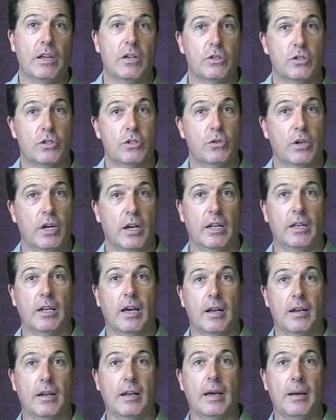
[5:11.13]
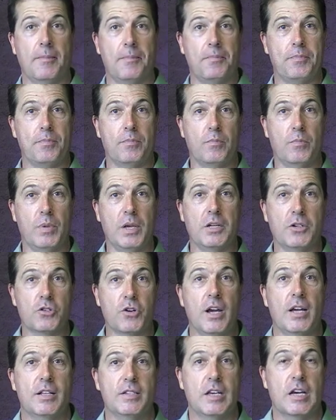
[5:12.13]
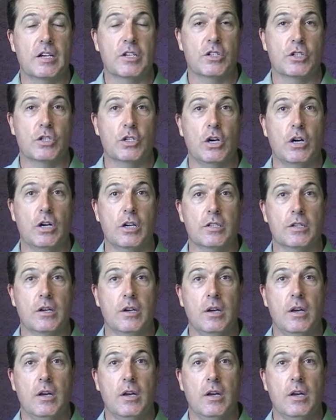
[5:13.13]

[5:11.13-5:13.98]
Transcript: You're still getting that big transaction size.